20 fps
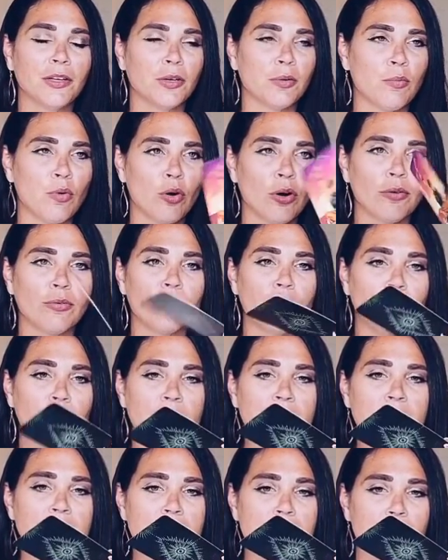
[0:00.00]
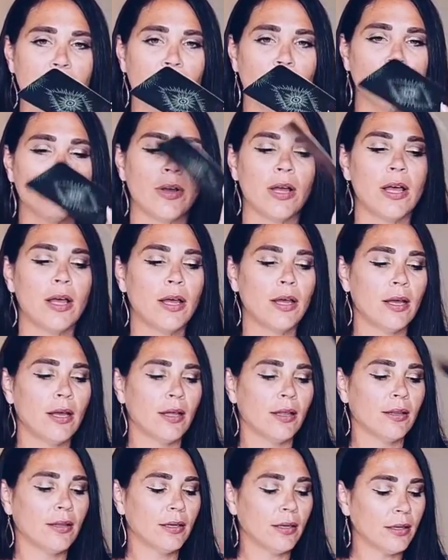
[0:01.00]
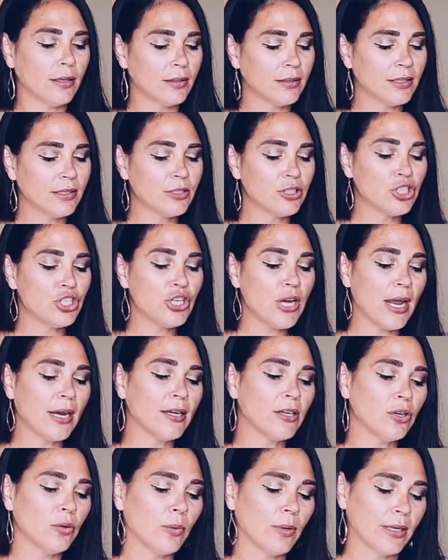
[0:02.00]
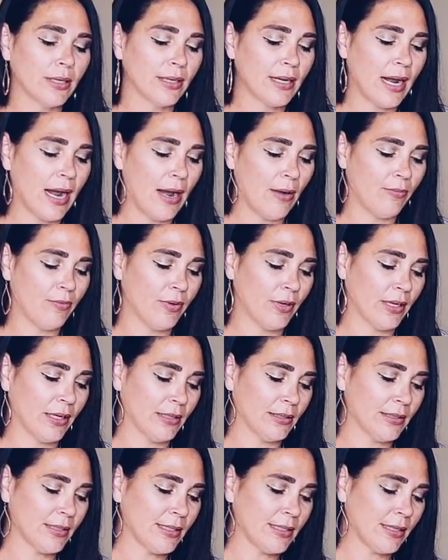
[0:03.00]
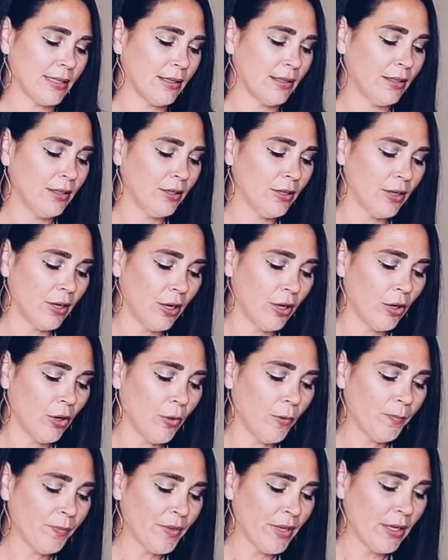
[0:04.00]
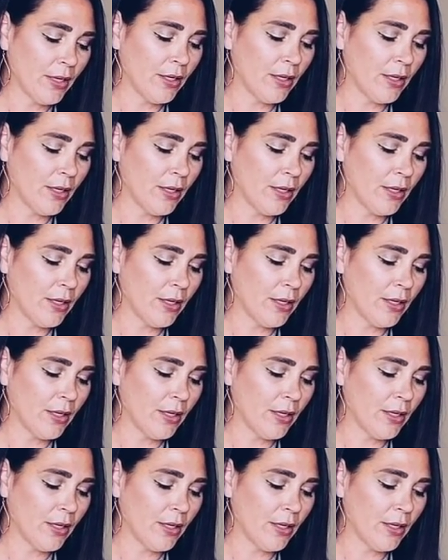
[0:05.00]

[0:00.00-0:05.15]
their more free self the the genuine confidence, you know,